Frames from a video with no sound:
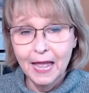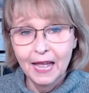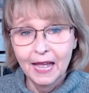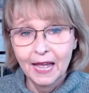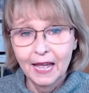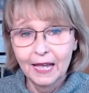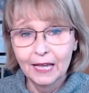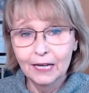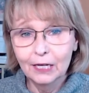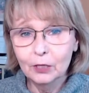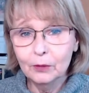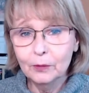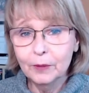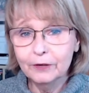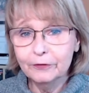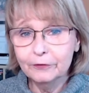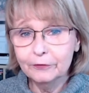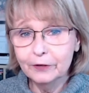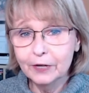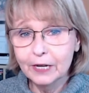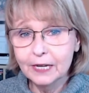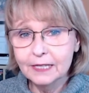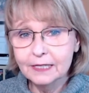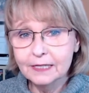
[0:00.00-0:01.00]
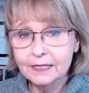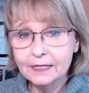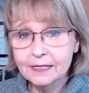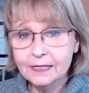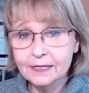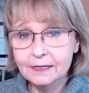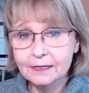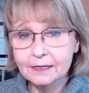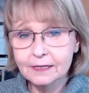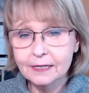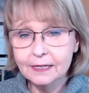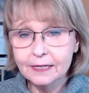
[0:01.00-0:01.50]
Hello, my friends.
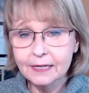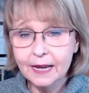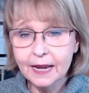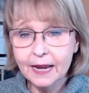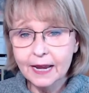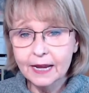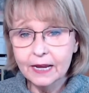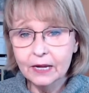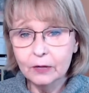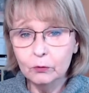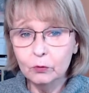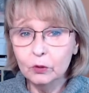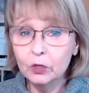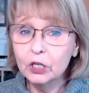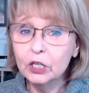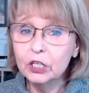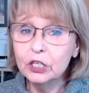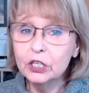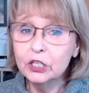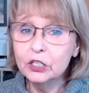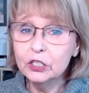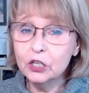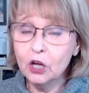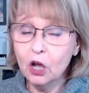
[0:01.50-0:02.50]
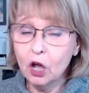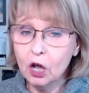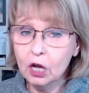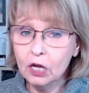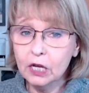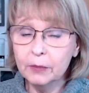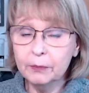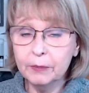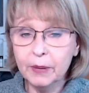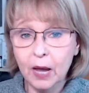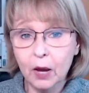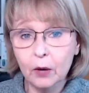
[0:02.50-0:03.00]
Today we're going to talk
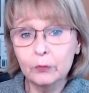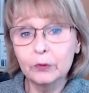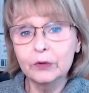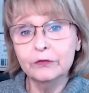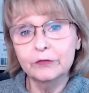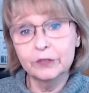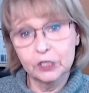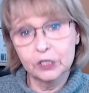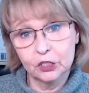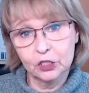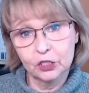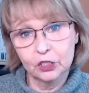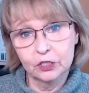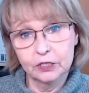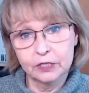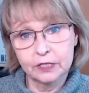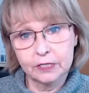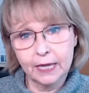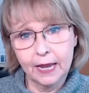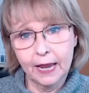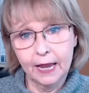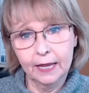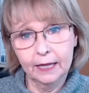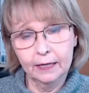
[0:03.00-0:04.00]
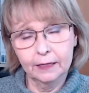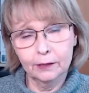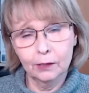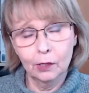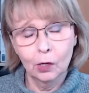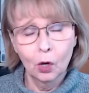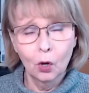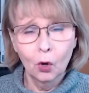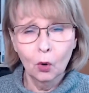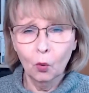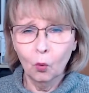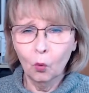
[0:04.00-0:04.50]
about revisions and
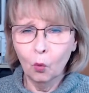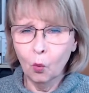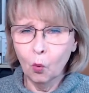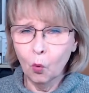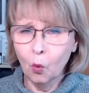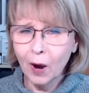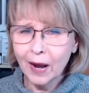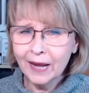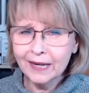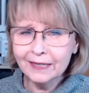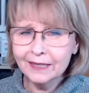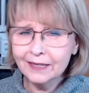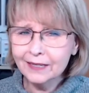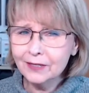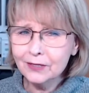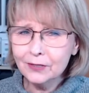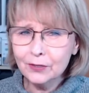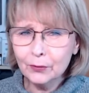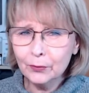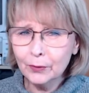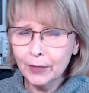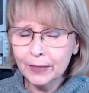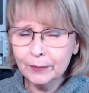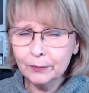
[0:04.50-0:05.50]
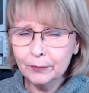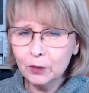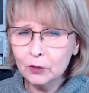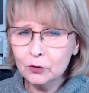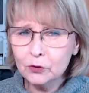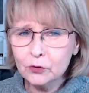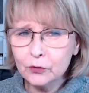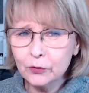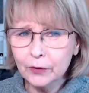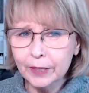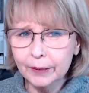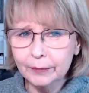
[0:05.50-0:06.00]
what is a rainbow
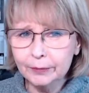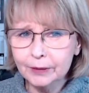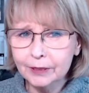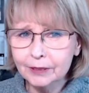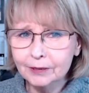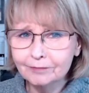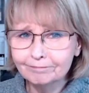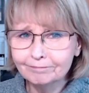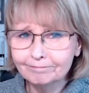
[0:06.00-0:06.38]
script.